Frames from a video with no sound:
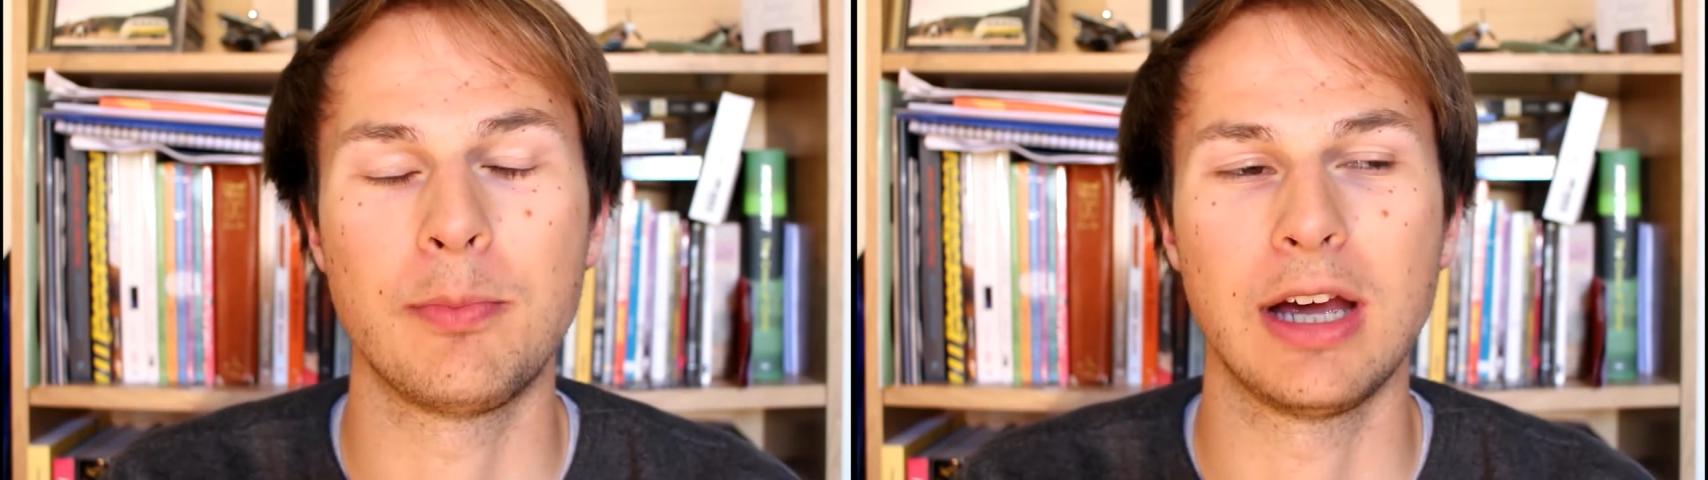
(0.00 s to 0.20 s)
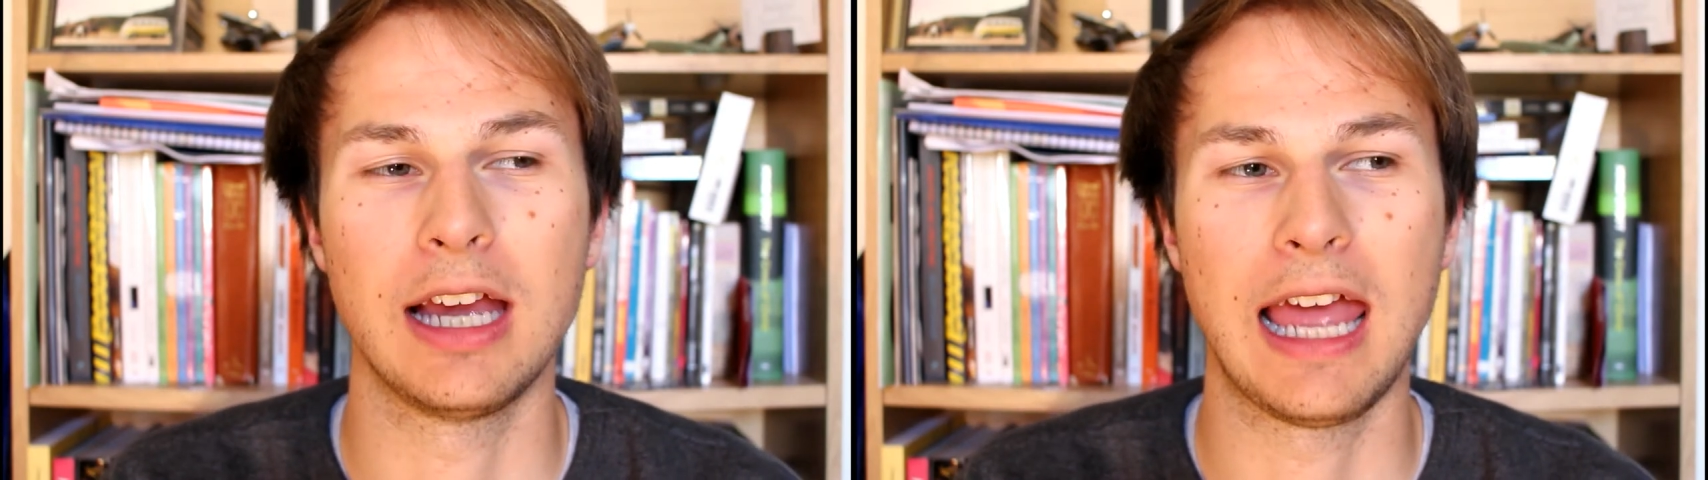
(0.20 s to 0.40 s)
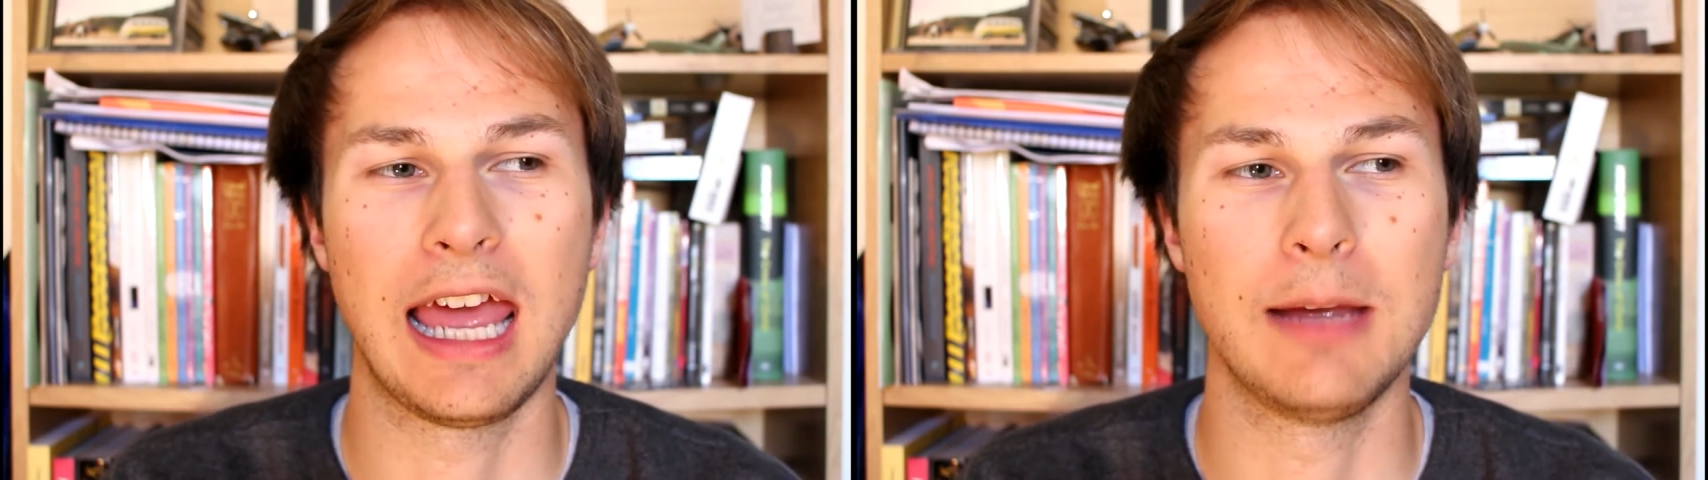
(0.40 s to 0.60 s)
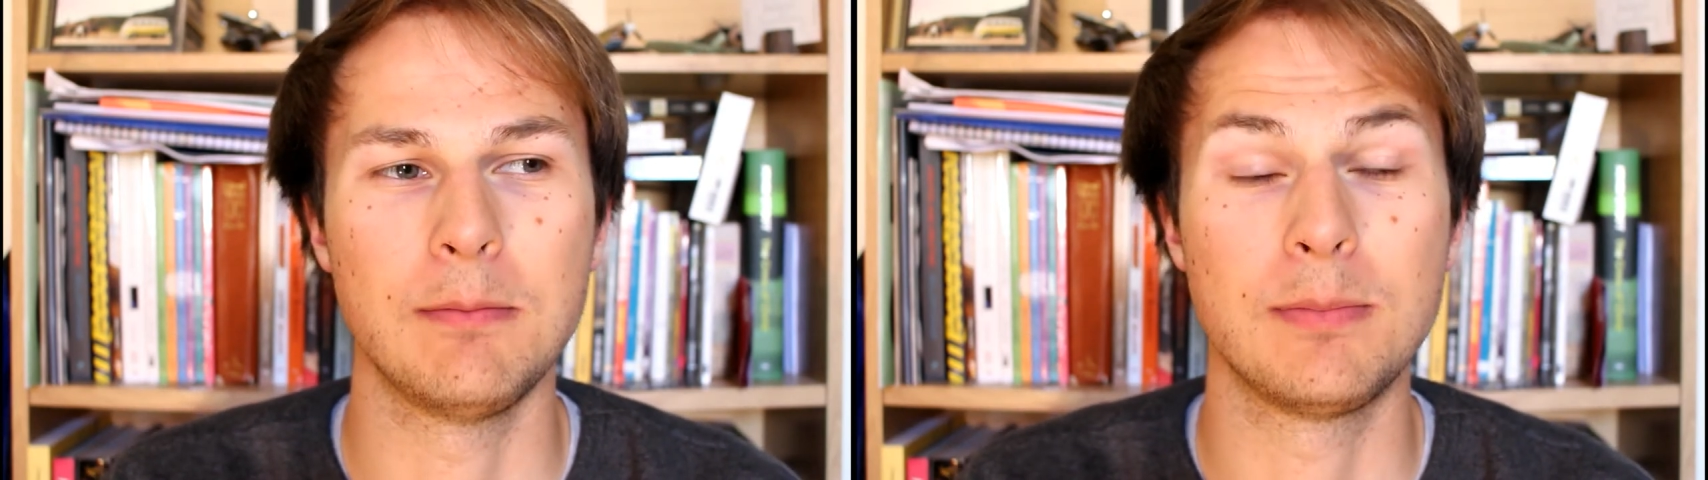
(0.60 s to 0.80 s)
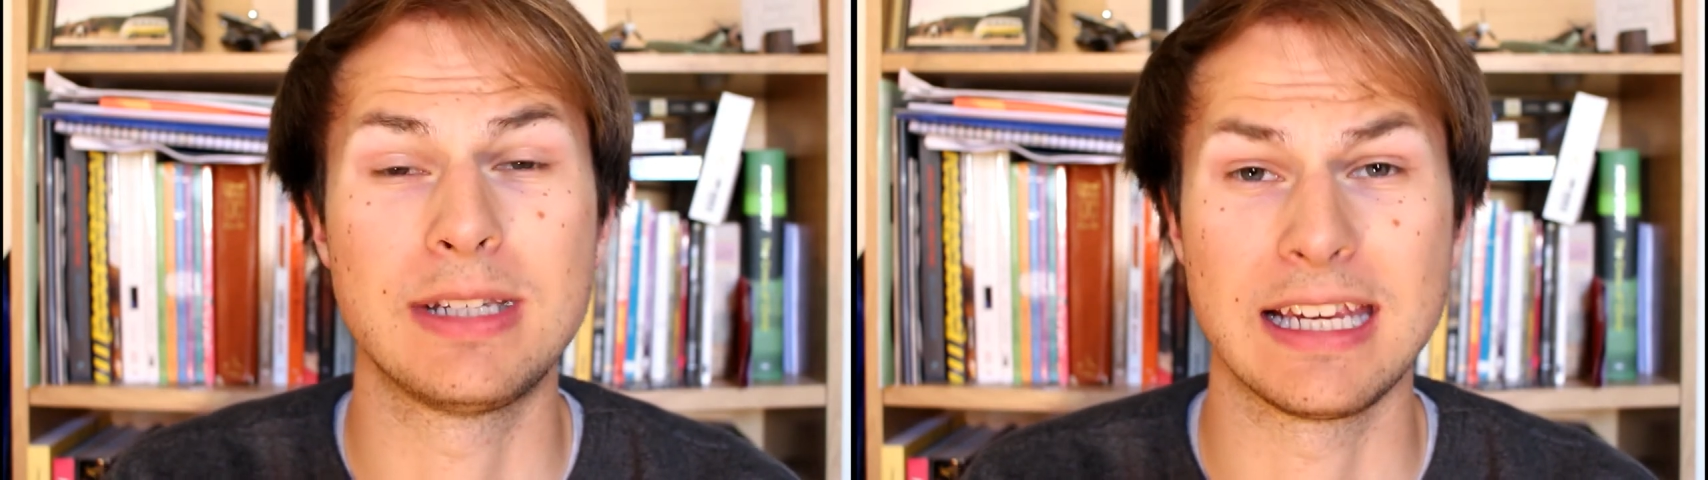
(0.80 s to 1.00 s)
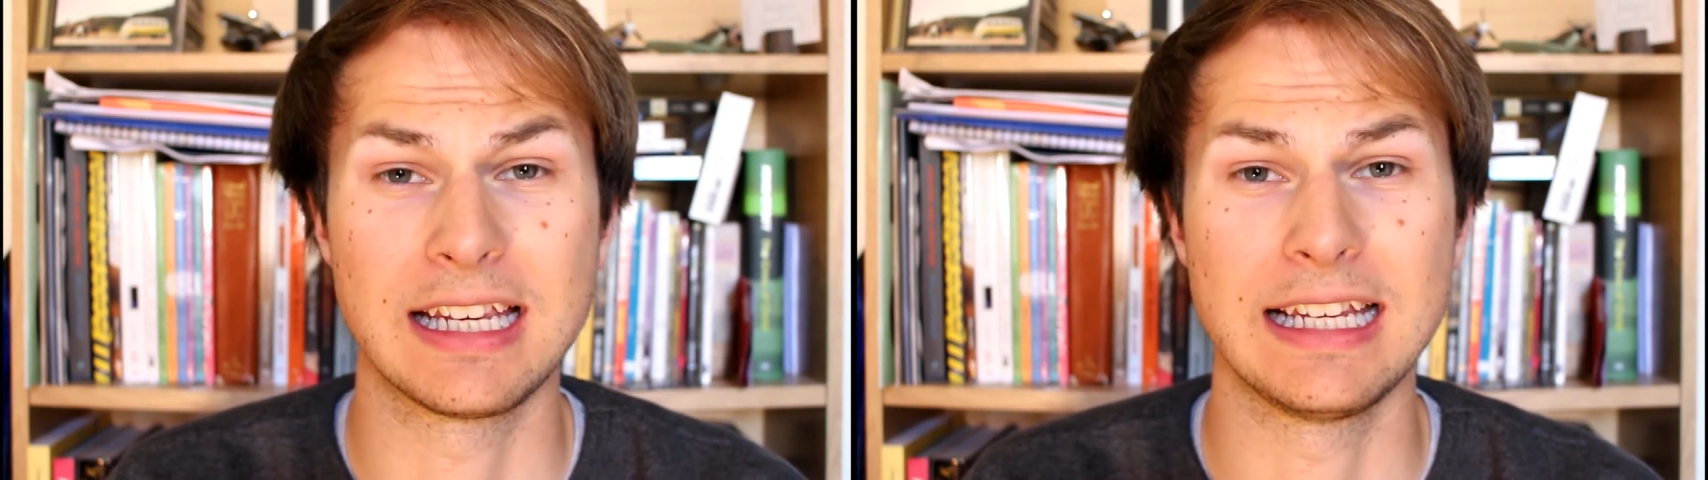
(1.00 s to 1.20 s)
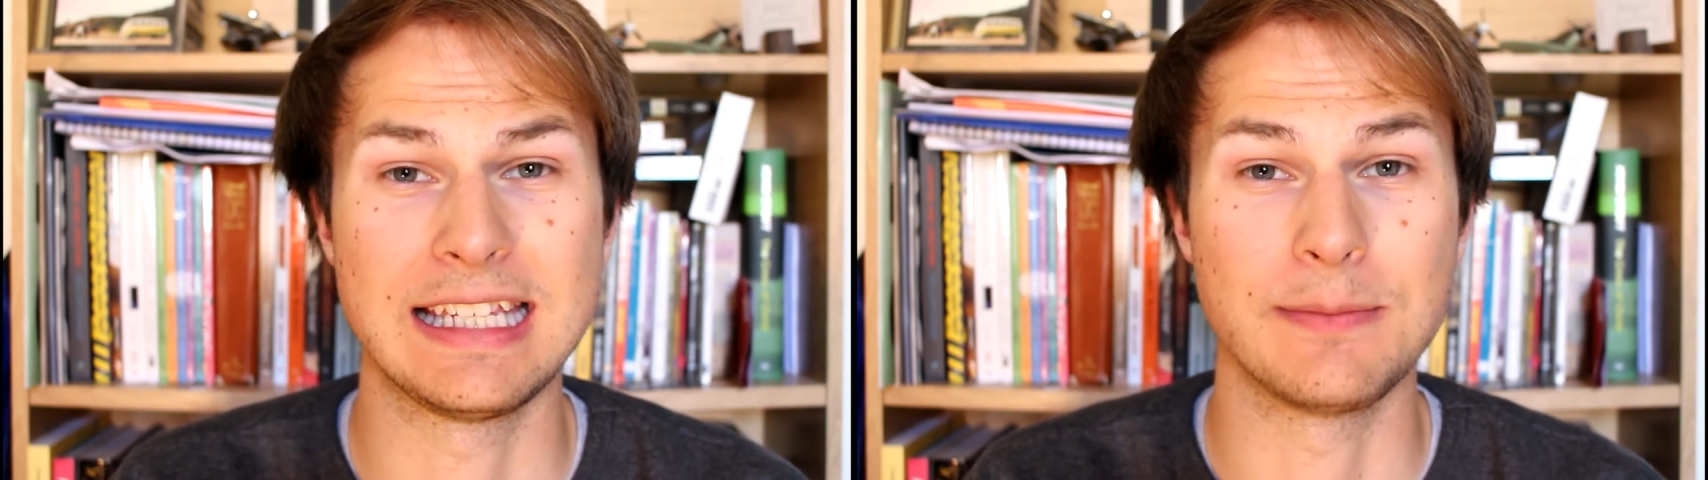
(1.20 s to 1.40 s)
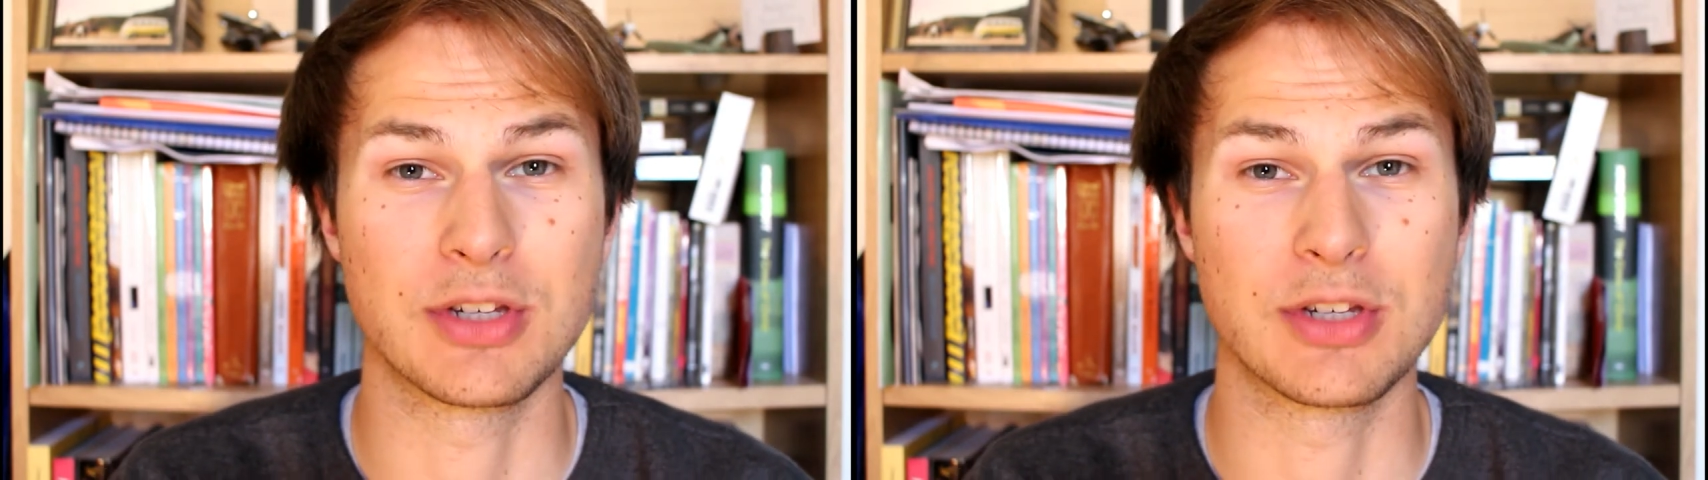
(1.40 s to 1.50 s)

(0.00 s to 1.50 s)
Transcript: but particularly Team